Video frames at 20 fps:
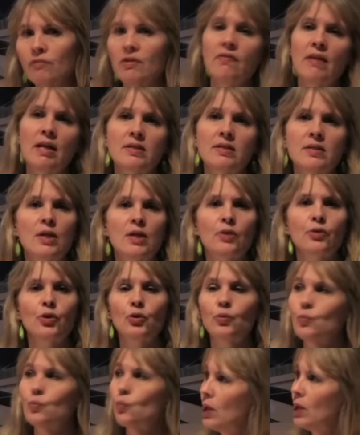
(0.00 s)
and that tells
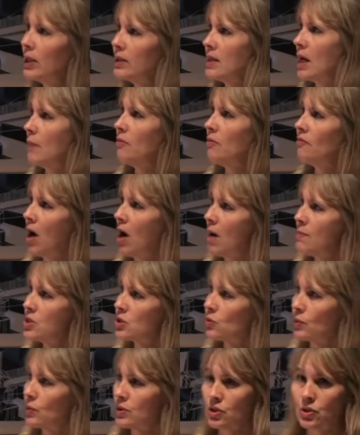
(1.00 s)
you what type of
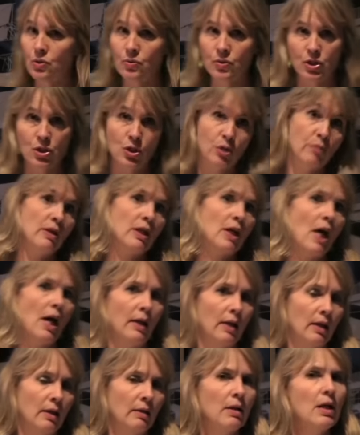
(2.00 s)
object was used to do the
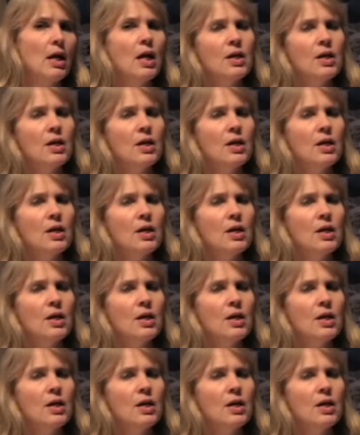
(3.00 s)
cutting.